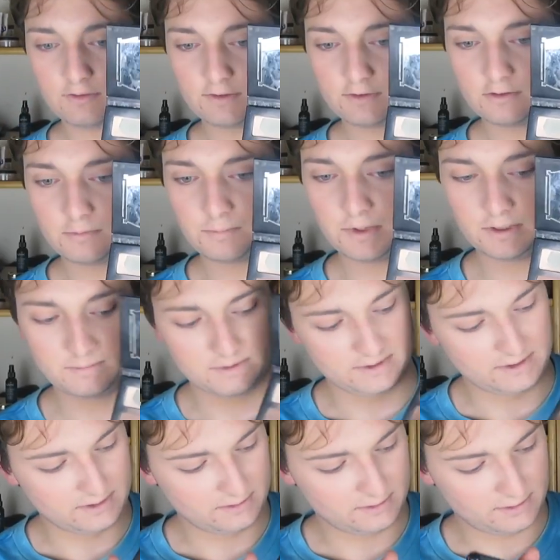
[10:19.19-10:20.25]
these are
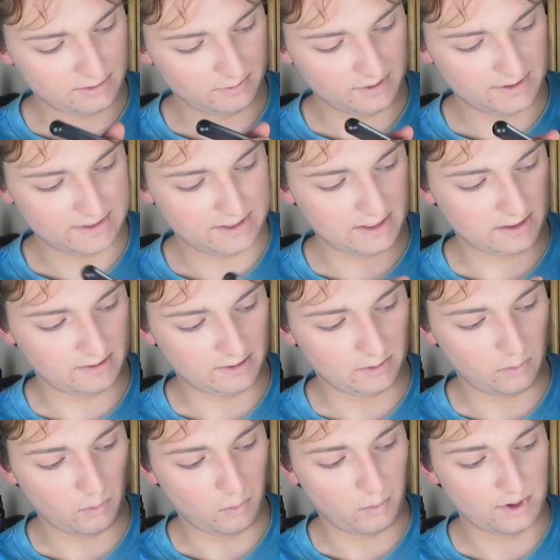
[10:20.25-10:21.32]
pigmented, so I take
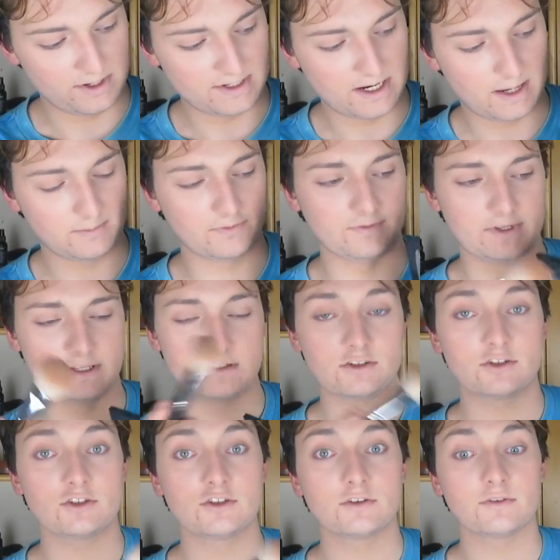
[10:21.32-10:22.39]
like one dab of
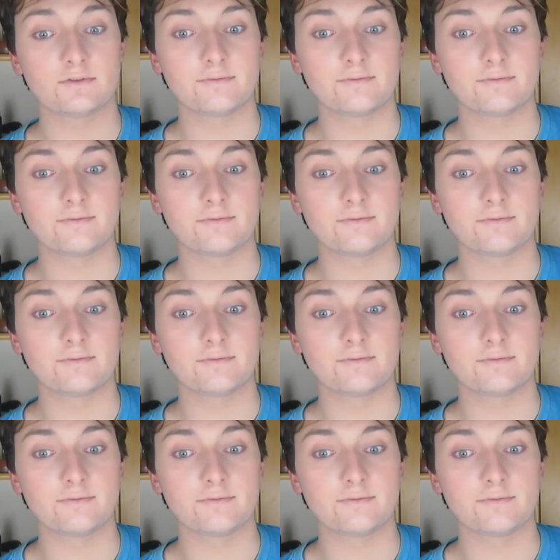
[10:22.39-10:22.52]
each.